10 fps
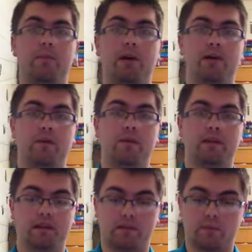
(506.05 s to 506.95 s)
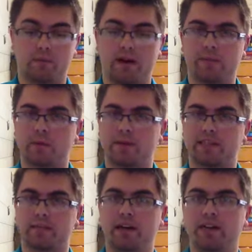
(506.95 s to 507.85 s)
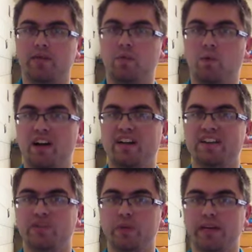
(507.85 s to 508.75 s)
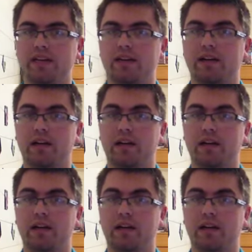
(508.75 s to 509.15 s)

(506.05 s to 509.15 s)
but I'm going to explain to you what a degree,